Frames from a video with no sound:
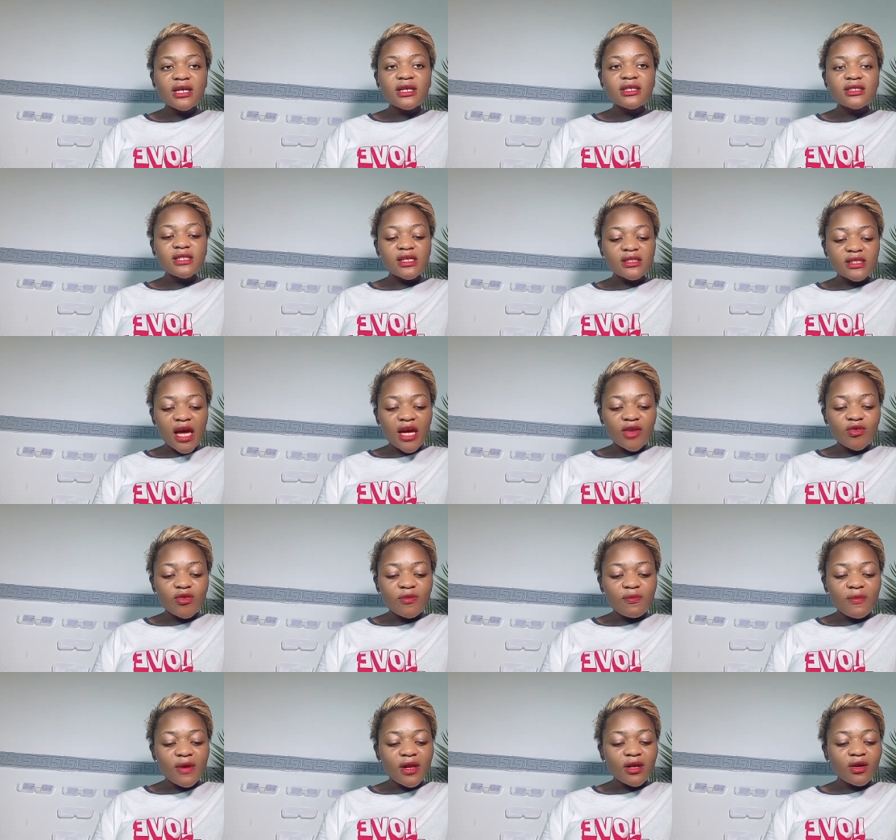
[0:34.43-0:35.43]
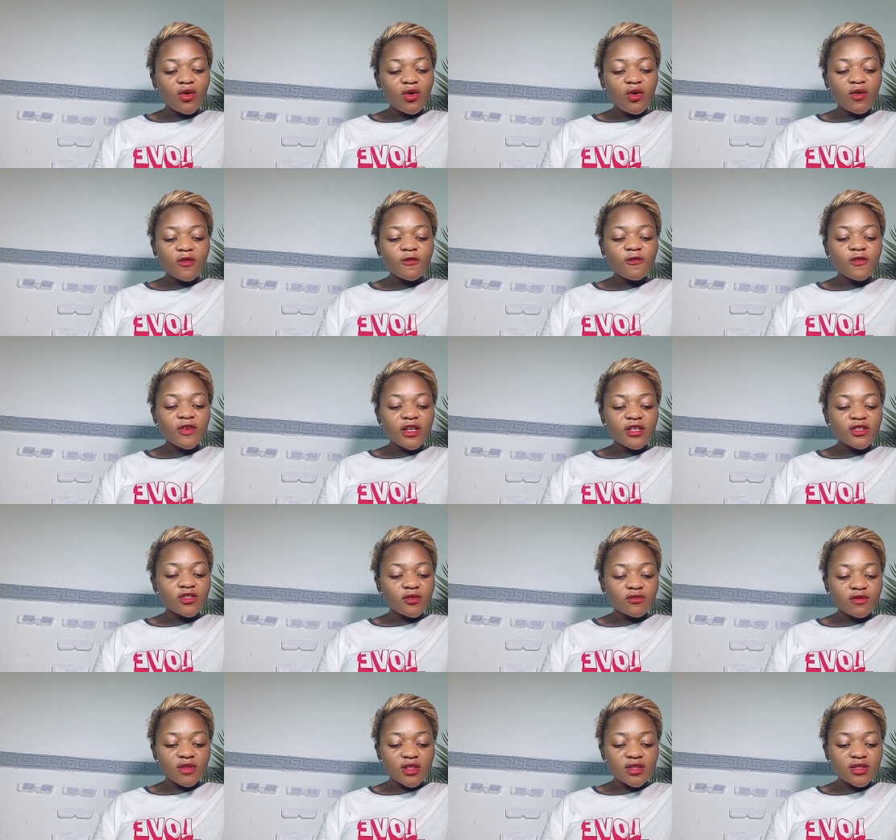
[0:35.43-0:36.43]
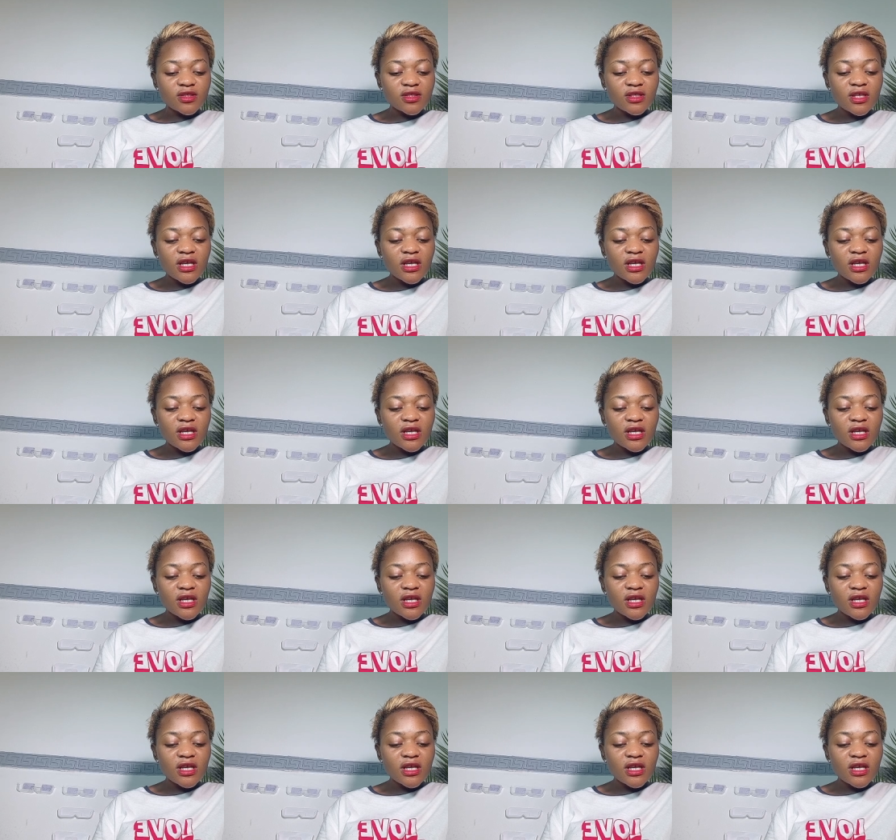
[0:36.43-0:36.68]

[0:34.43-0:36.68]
says, I remain confident of this.